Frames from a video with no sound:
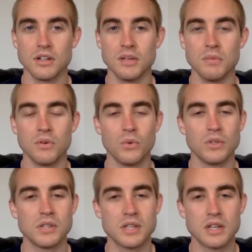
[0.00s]
But
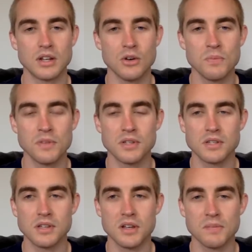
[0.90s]
once again, hope this
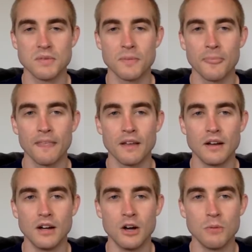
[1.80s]
has helped.
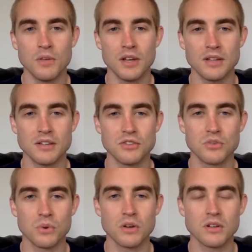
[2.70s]
Hope you guys get
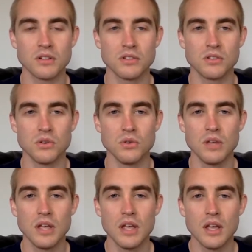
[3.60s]
your work done
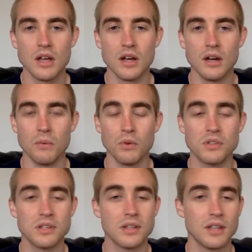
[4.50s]
soon.
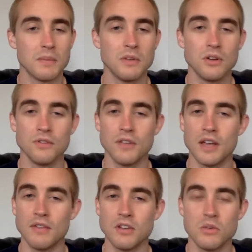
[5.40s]
Once again, let me know if you
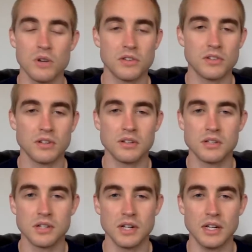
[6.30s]
have any
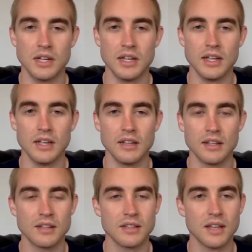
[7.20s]
questions. And
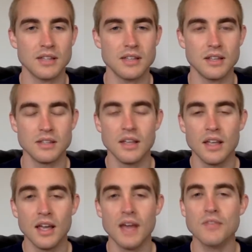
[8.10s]
I guess the last thing is,
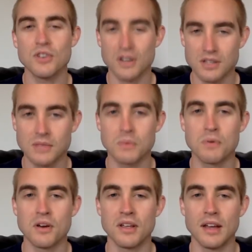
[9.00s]
have a great summer
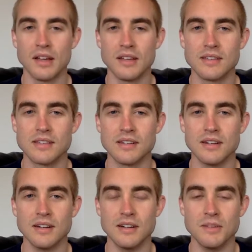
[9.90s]
break, guys.
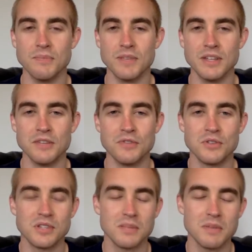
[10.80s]
And if you
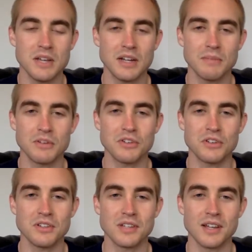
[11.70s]
see me out, make sure
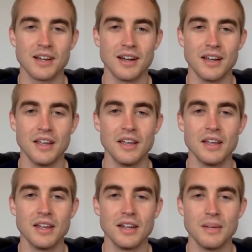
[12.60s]
you say hi.
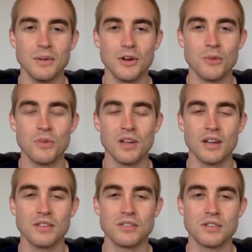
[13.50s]
But I hope you
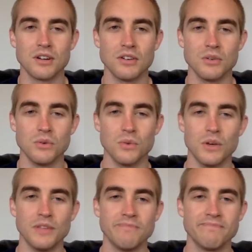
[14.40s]
guys are doing well.